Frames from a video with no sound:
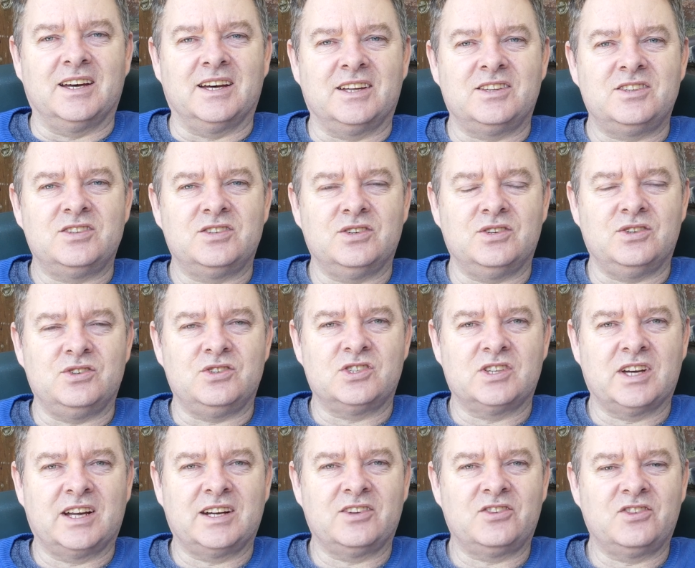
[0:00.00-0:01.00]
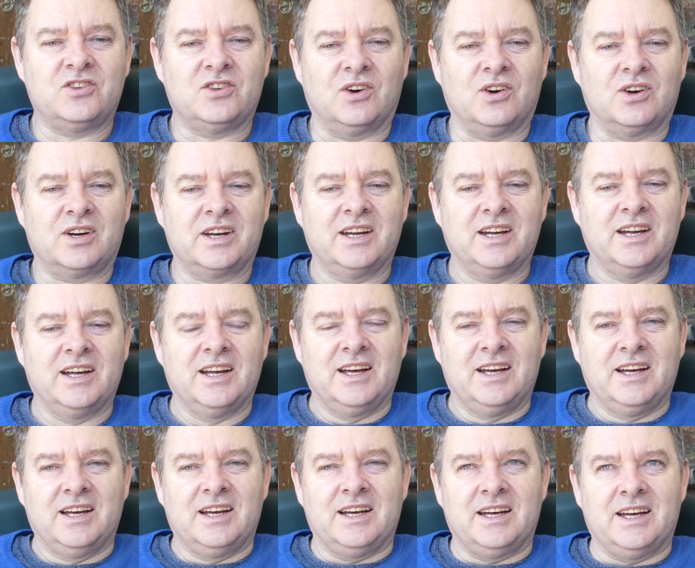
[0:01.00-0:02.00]
to Shutterstock,
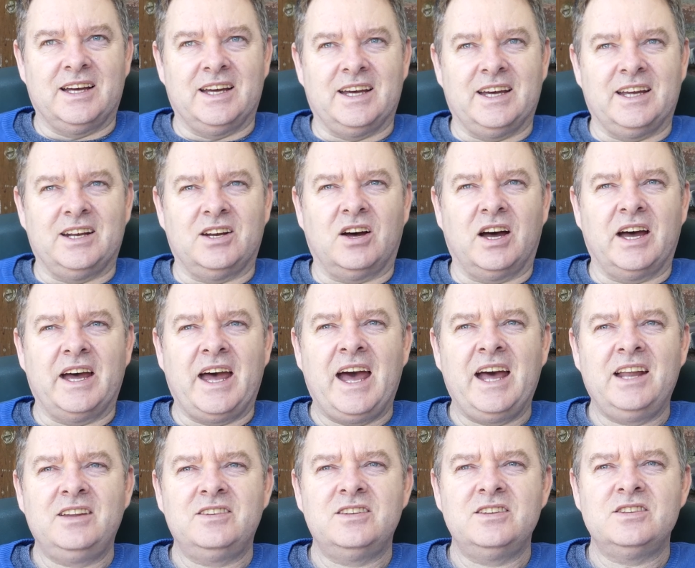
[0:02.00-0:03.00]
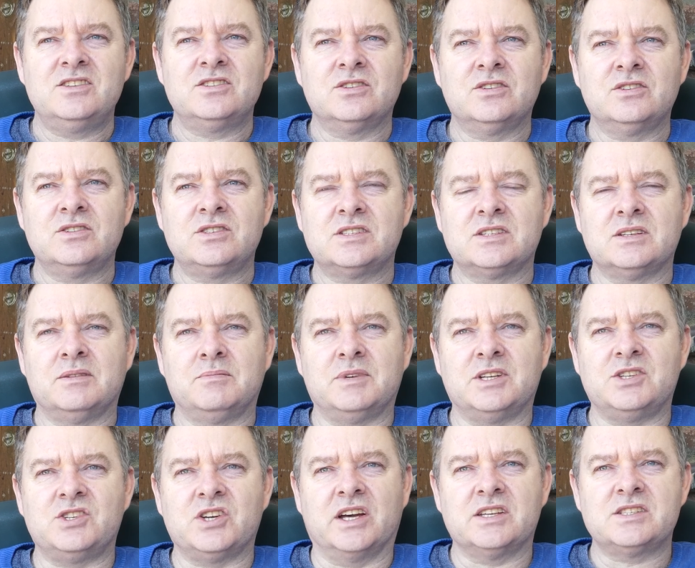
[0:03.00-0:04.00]
and I had to do some
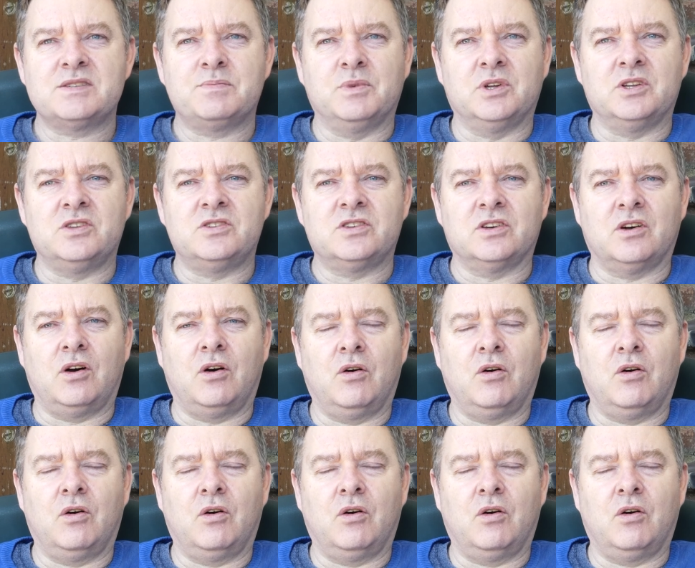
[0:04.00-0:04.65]
adjustment